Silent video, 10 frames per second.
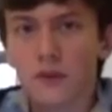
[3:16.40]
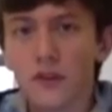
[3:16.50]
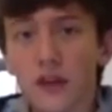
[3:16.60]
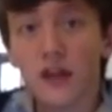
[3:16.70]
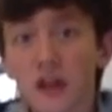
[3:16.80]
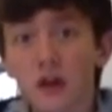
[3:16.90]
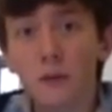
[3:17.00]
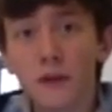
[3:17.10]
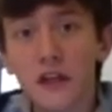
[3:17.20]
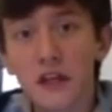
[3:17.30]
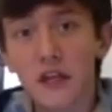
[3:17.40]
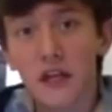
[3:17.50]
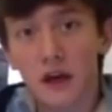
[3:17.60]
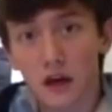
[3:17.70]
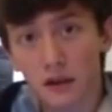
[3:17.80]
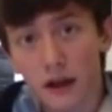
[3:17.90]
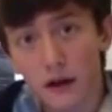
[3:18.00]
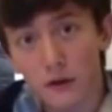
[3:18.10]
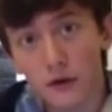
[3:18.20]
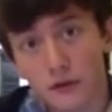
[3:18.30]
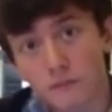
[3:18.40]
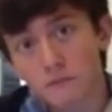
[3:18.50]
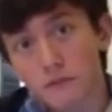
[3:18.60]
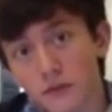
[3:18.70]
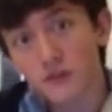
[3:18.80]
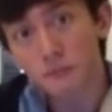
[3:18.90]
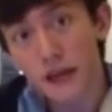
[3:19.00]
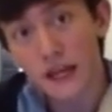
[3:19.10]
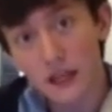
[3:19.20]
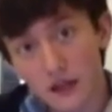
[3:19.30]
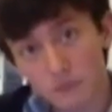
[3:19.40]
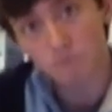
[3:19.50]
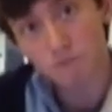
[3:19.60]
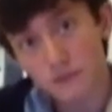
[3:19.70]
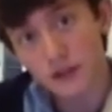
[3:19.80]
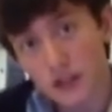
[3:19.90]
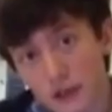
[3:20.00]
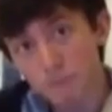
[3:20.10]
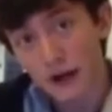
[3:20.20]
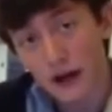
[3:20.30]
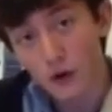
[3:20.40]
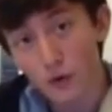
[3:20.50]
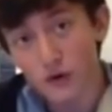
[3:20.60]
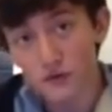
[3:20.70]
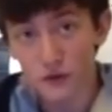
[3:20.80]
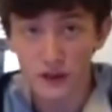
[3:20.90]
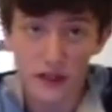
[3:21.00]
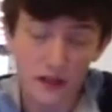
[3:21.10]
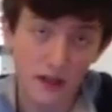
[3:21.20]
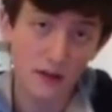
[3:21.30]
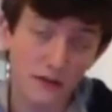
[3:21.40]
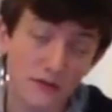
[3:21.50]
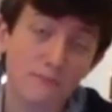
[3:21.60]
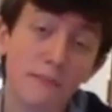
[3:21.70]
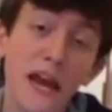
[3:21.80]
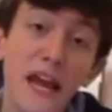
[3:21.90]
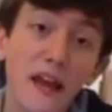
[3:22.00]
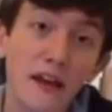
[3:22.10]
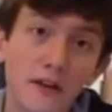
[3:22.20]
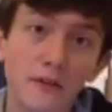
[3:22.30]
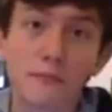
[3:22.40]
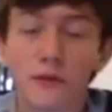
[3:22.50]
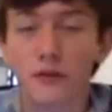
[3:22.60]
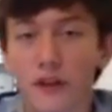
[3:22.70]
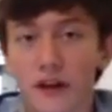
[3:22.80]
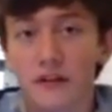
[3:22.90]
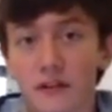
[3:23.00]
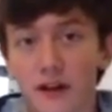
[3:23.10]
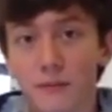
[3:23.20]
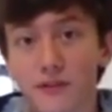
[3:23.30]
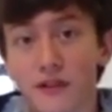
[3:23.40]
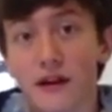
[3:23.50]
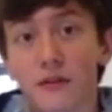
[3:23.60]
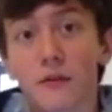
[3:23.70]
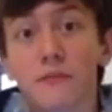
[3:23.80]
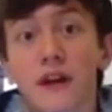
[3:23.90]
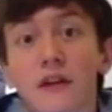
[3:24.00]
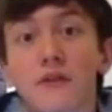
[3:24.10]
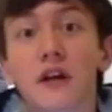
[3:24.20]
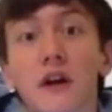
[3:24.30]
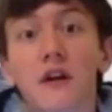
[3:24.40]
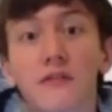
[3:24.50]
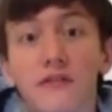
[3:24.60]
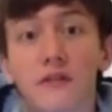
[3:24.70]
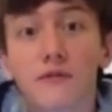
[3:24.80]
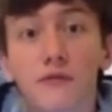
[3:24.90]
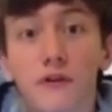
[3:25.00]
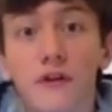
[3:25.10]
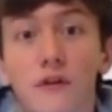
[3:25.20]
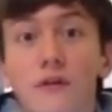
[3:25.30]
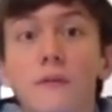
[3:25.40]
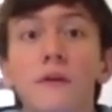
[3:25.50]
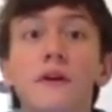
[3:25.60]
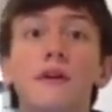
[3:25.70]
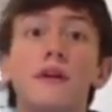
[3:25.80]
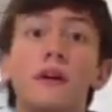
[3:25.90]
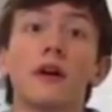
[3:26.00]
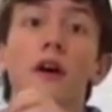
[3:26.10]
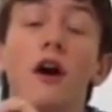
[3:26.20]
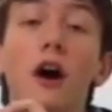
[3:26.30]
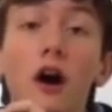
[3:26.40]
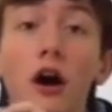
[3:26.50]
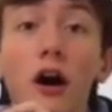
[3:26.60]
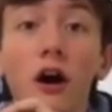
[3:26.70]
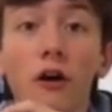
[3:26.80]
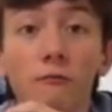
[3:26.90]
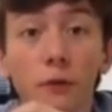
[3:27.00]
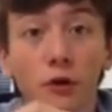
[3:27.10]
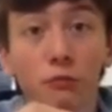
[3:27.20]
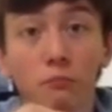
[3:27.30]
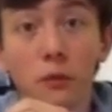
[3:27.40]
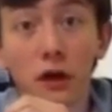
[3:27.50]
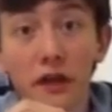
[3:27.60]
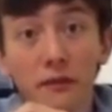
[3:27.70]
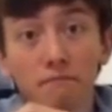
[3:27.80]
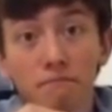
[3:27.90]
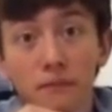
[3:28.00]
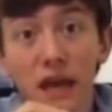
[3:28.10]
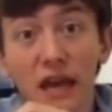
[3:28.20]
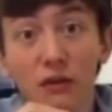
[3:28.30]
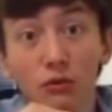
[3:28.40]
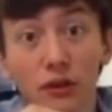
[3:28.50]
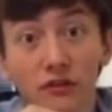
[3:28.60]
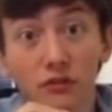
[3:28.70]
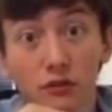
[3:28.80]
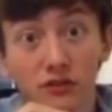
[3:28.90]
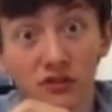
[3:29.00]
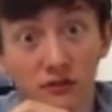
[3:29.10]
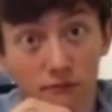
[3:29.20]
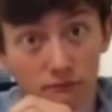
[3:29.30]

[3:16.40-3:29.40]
The encomienda allowed Spain to keep power over the Indians, and their land claims allowed them to have a constant flow of both money and resources.